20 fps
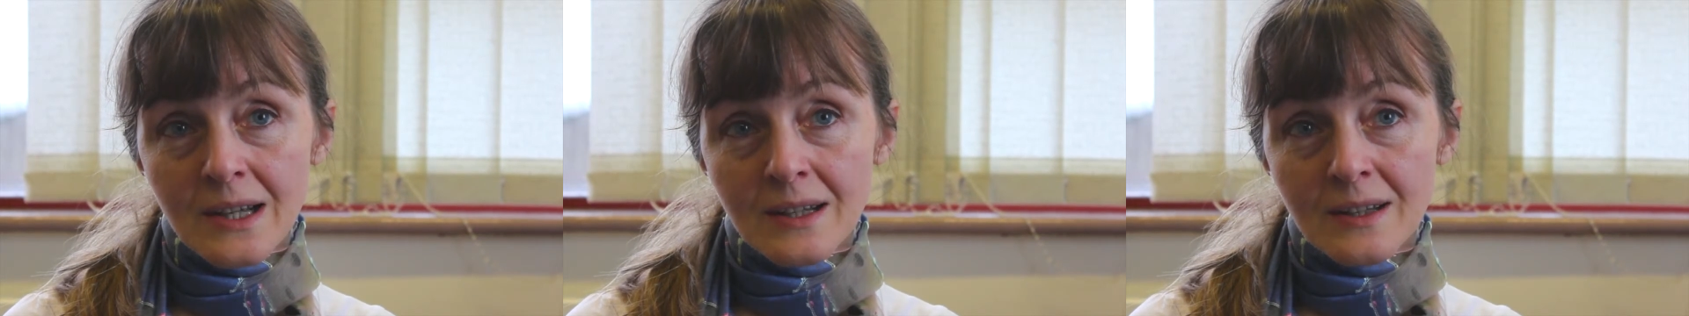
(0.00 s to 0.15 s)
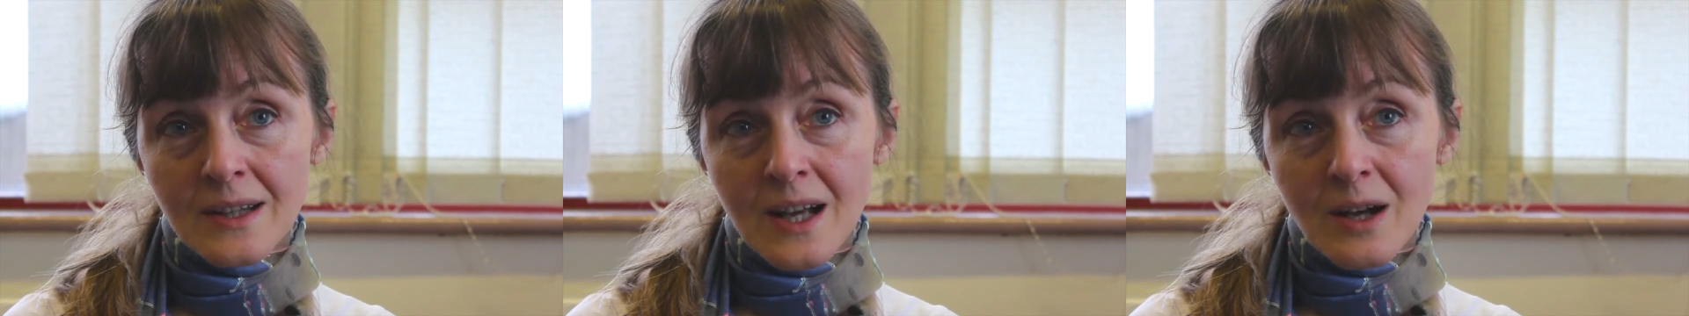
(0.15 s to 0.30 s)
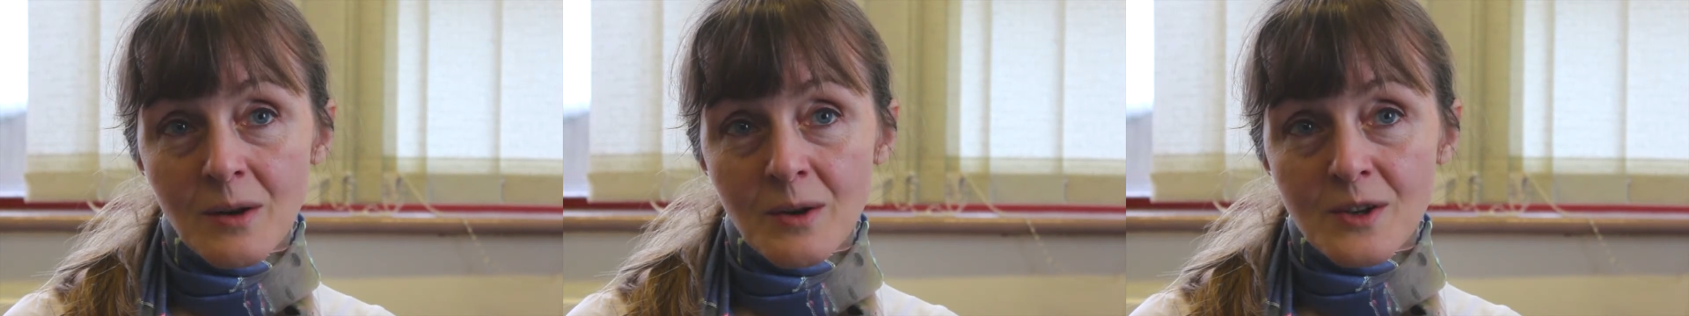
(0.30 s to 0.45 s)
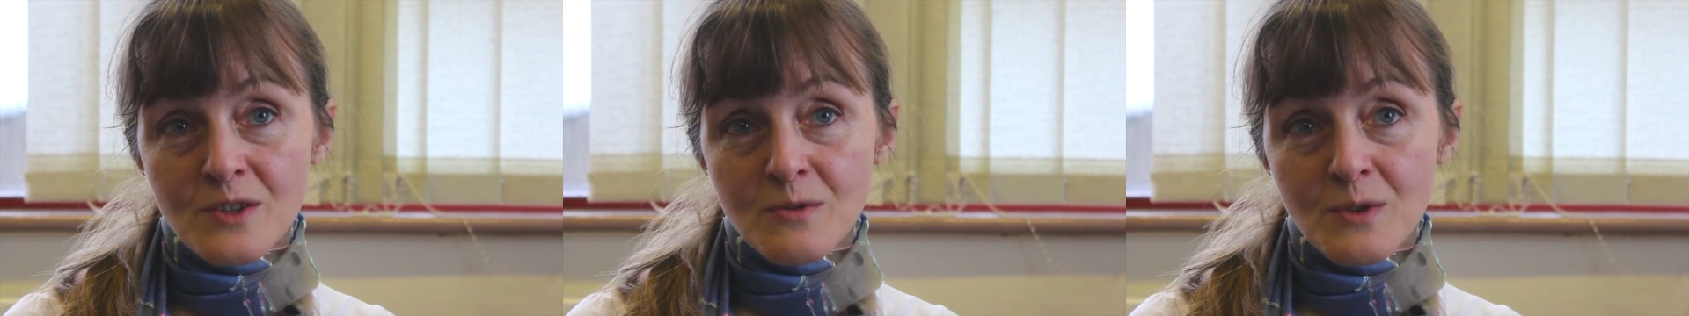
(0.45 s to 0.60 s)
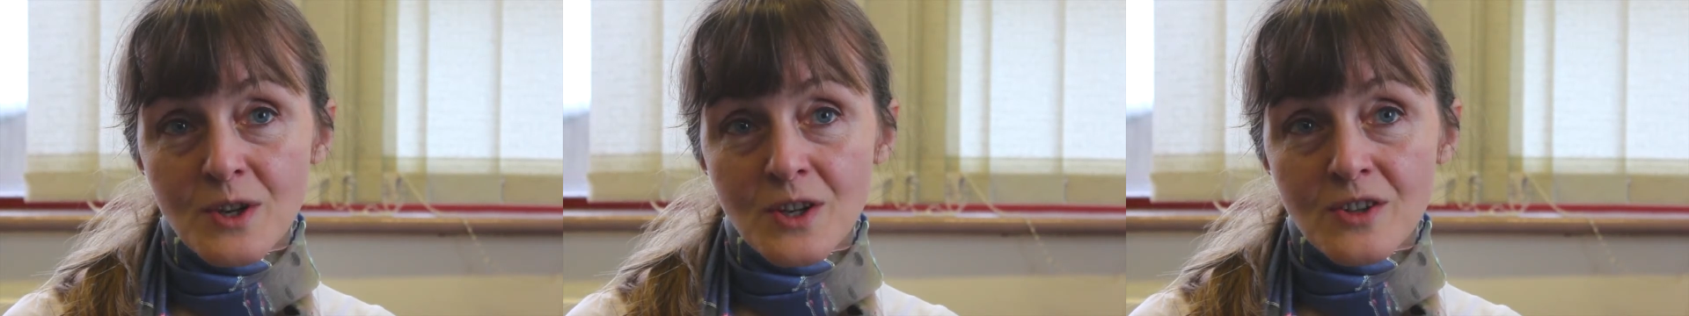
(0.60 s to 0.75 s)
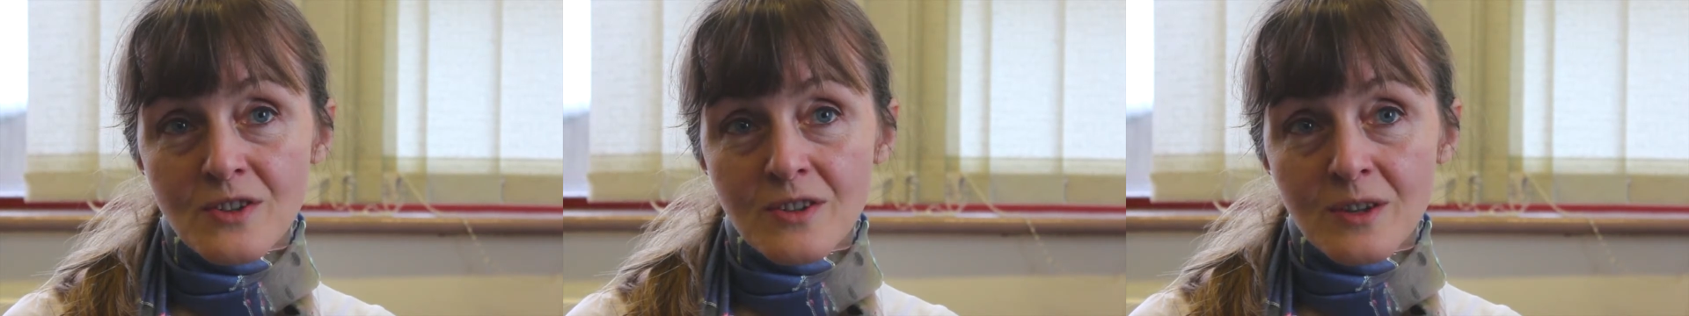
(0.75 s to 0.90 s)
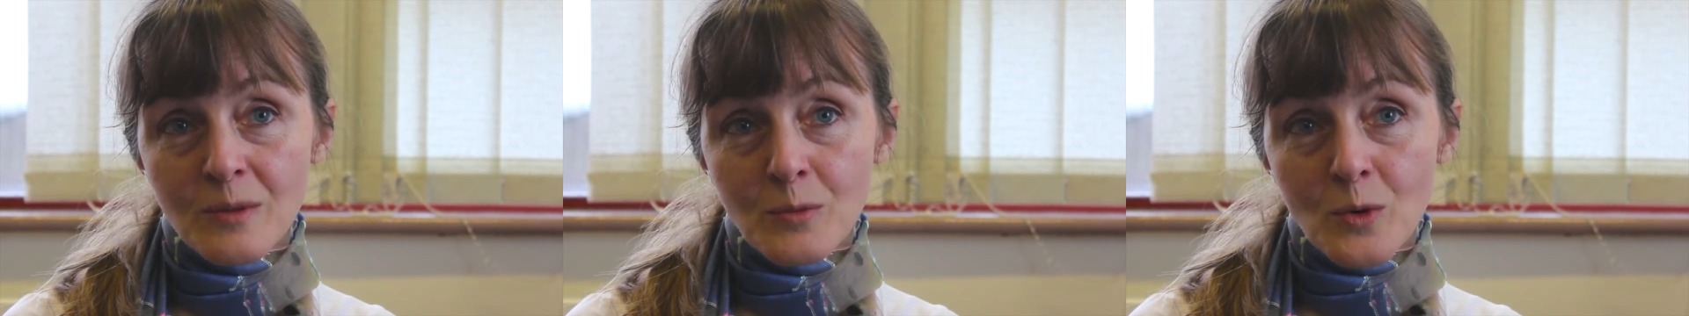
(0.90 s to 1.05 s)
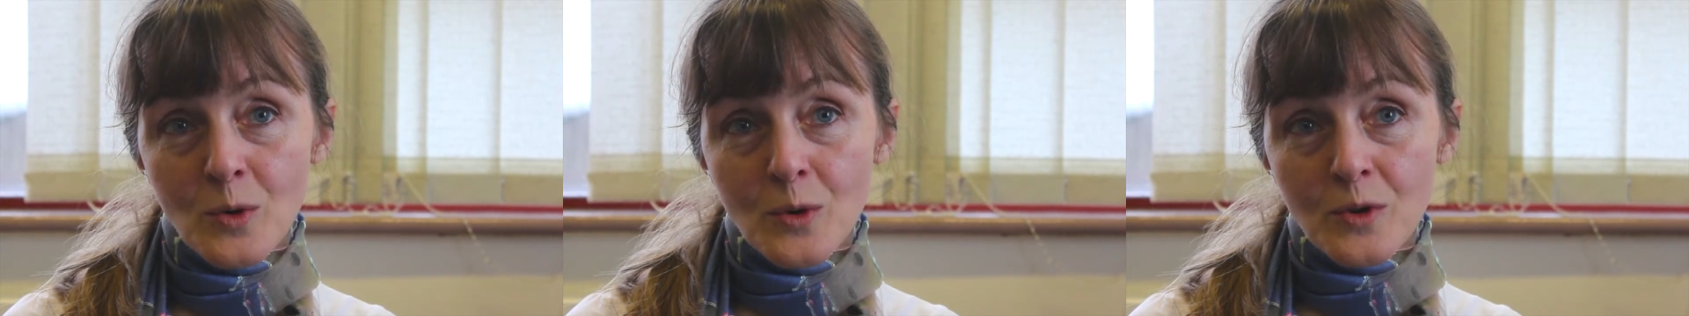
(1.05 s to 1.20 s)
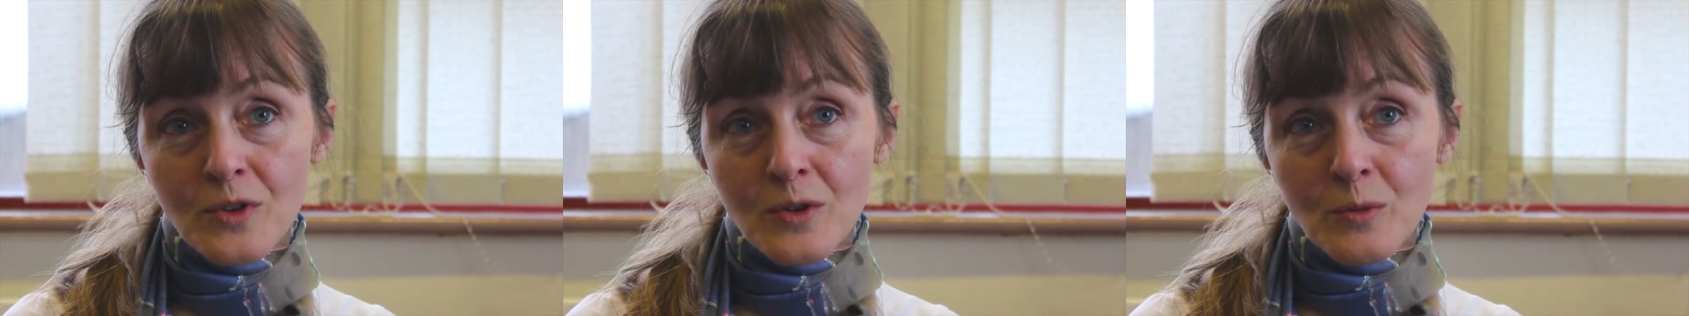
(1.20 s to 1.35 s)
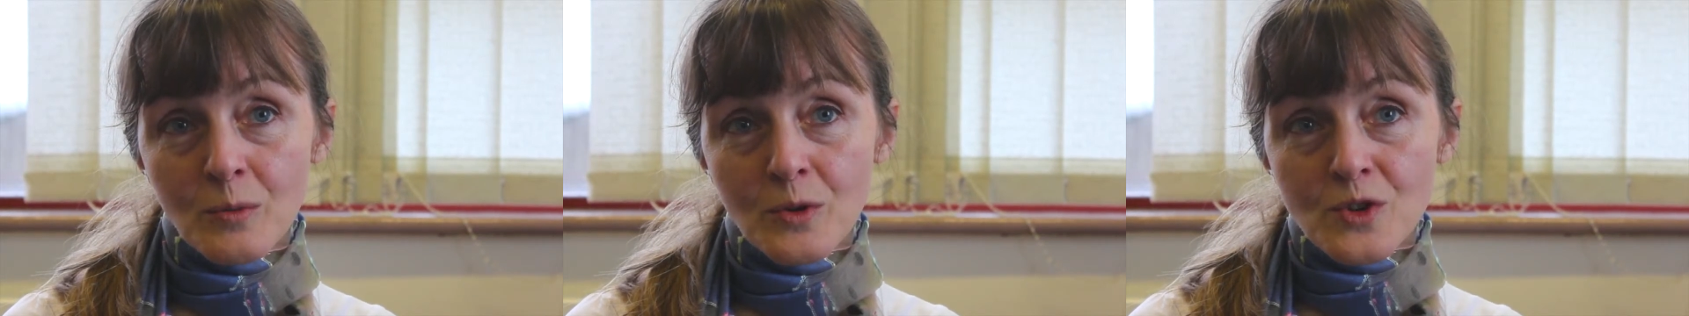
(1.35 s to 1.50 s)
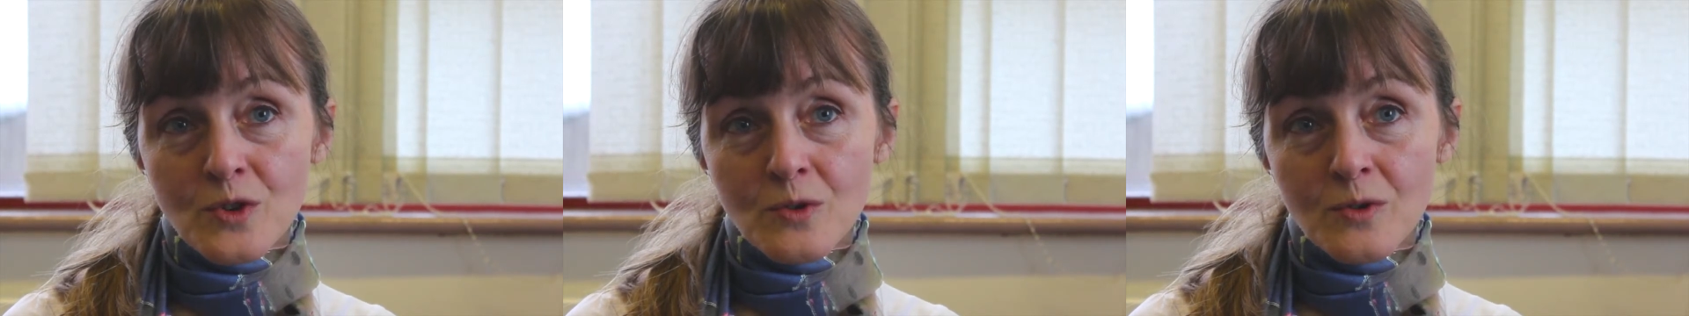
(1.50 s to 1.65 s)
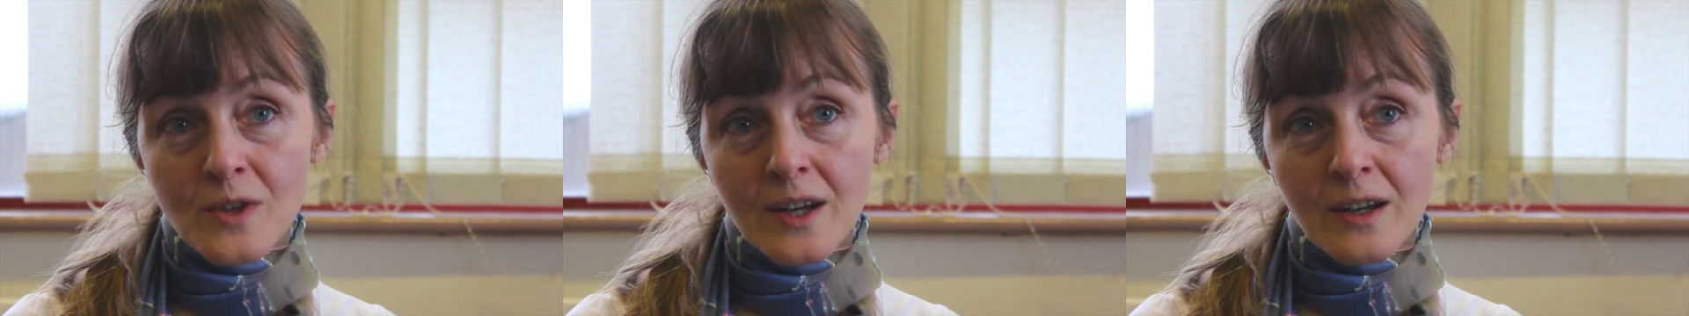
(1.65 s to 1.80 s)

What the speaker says: now has reached the point at which